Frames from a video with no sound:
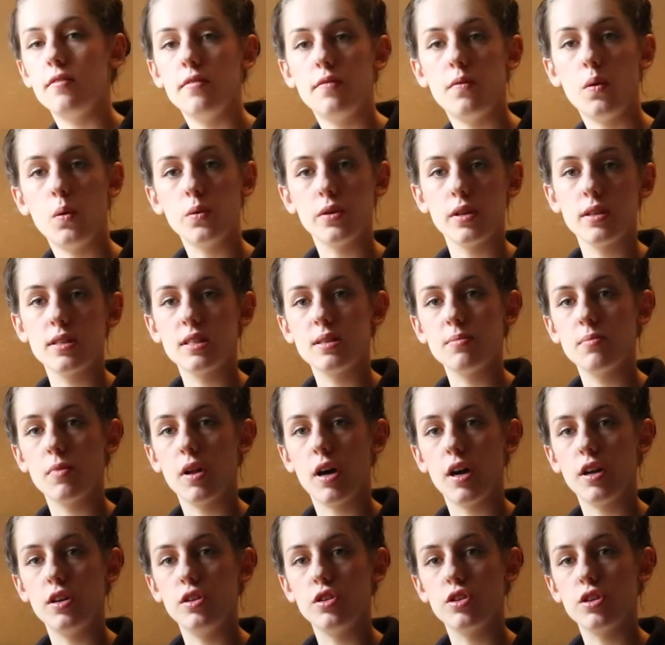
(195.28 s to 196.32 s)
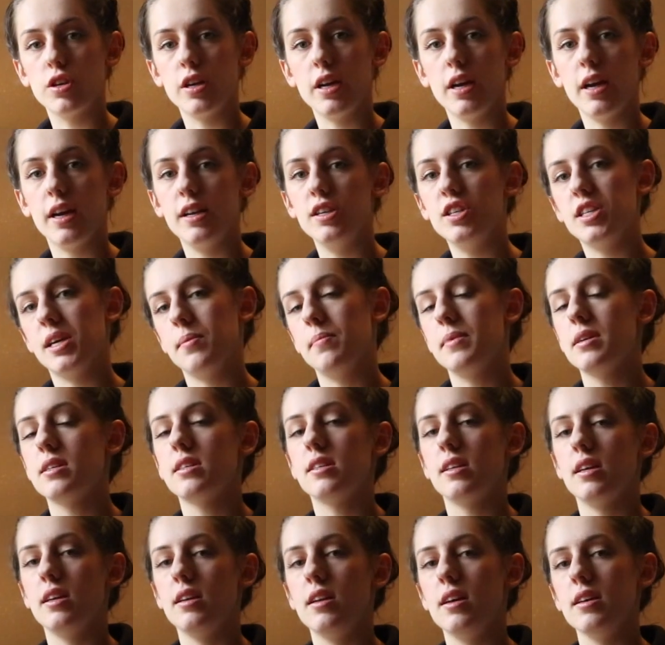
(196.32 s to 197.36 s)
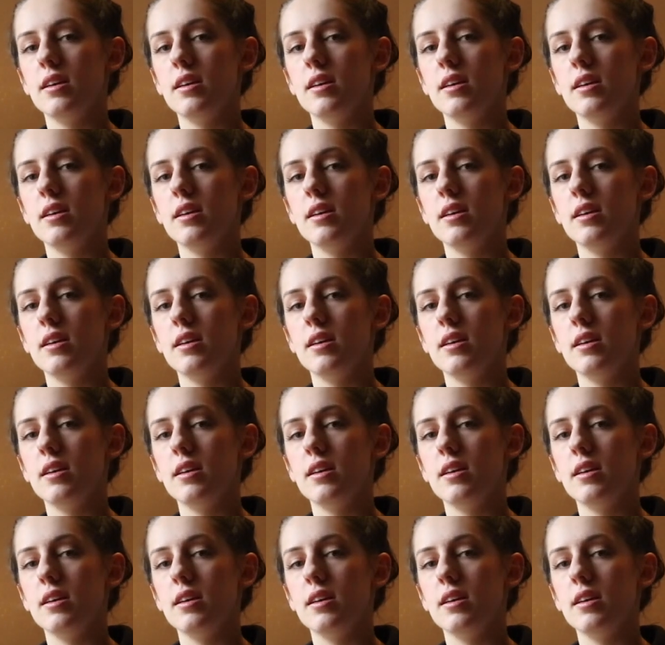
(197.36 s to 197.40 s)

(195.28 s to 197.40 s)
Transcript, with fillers: folding some laundry, and Jameson